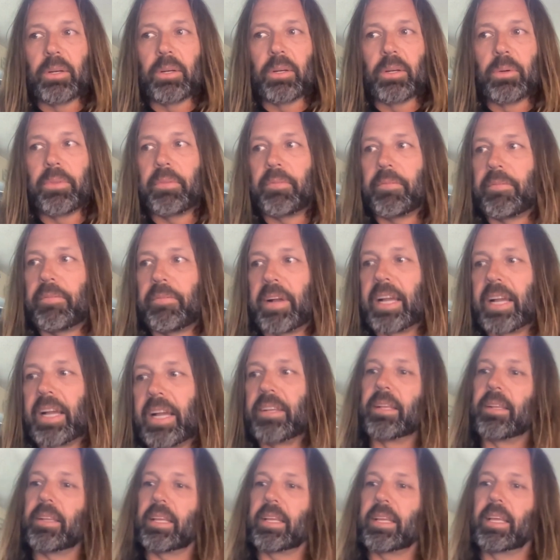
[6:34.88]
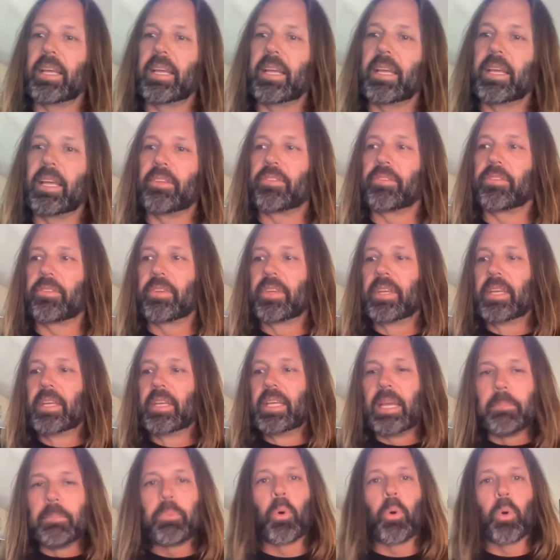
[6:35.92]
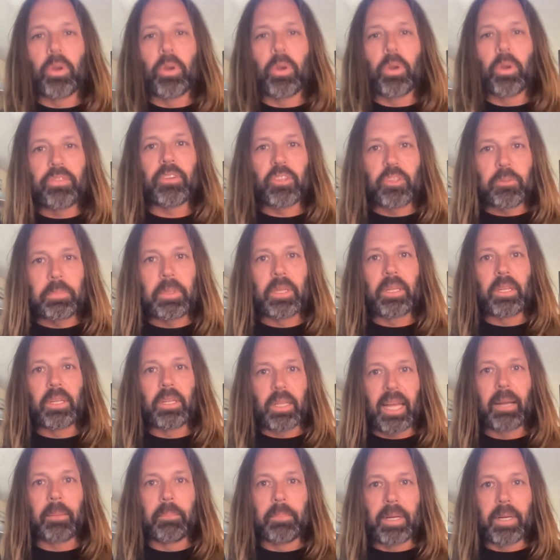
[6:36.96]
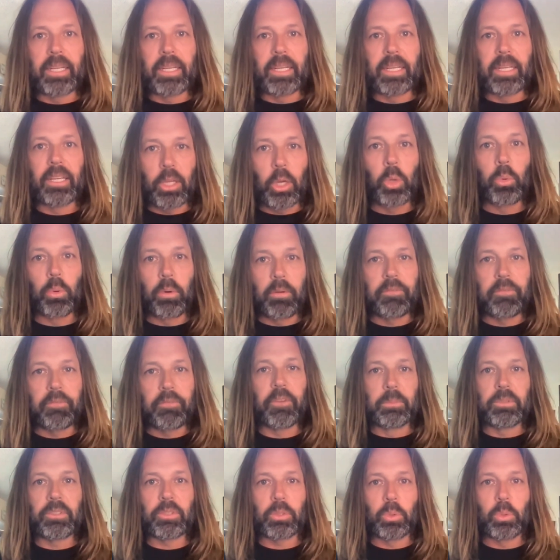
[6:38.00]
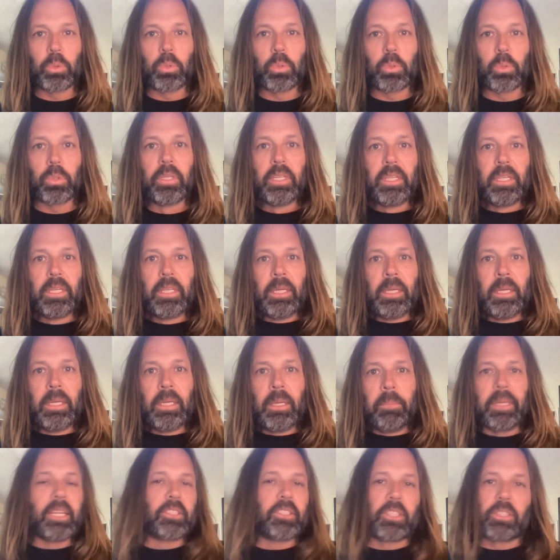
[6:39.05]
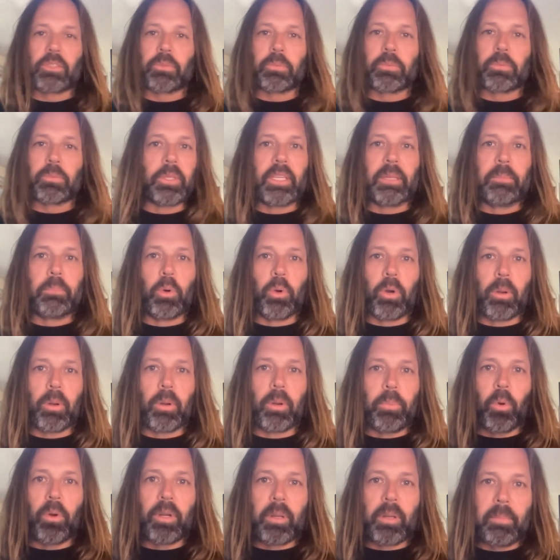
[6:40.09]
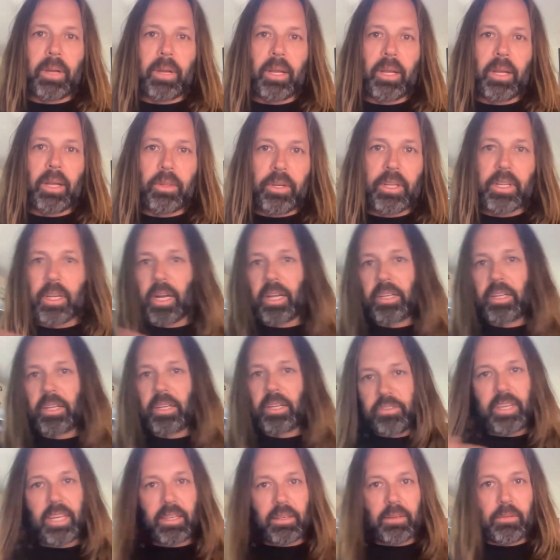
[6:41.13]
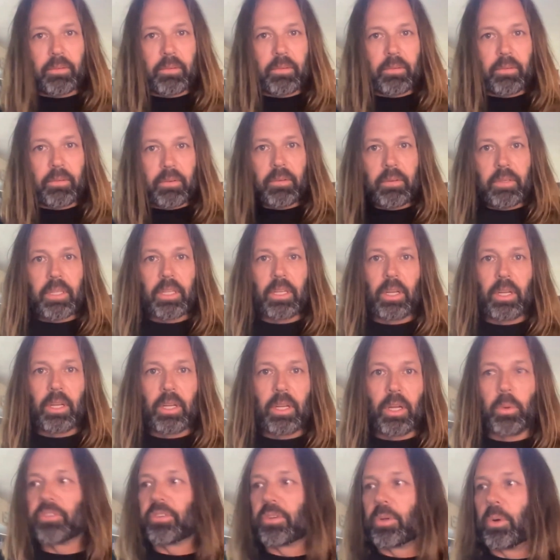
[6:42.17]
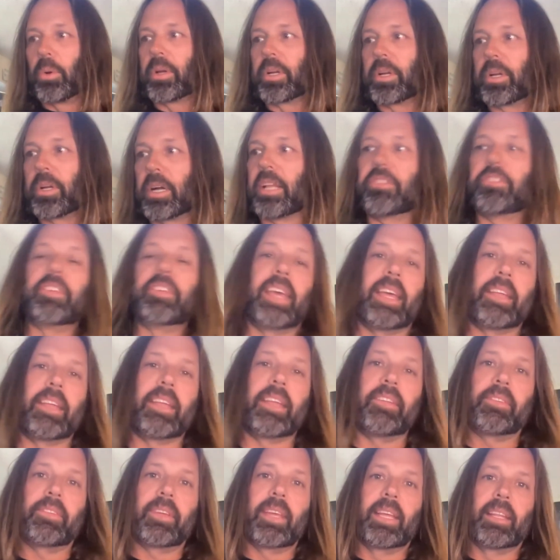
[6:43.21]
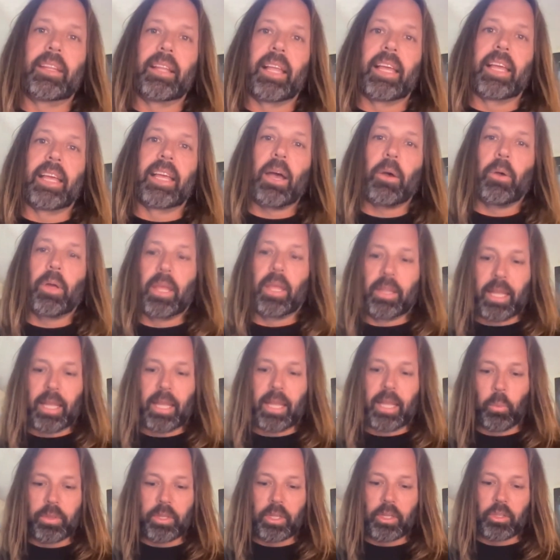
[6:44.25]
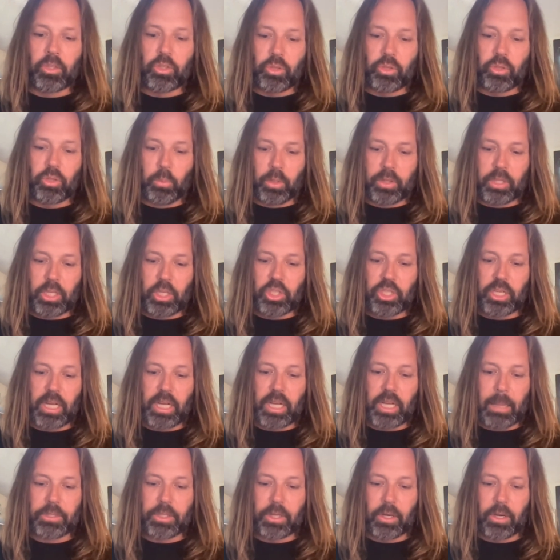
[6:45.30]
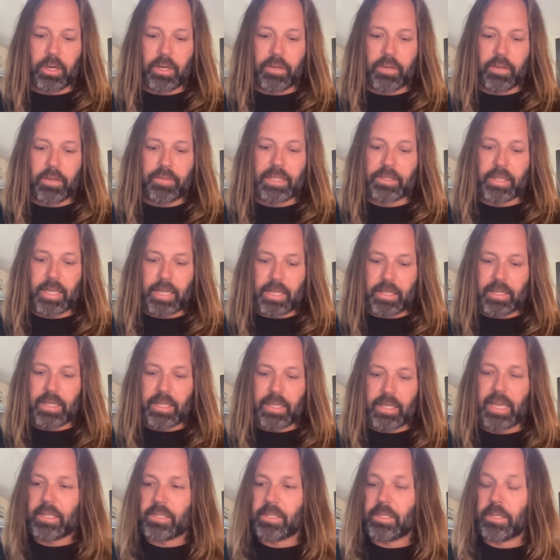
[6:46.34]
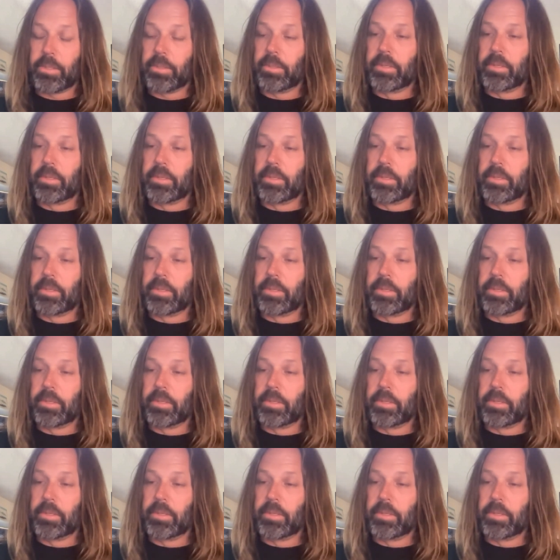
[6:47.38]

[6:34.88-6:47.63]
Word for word: I don't find it as important to spend a lot of money to go to a film school because it's really more important about learning on set you know what's going on on sets and like how and like what the what the jobs are and things like that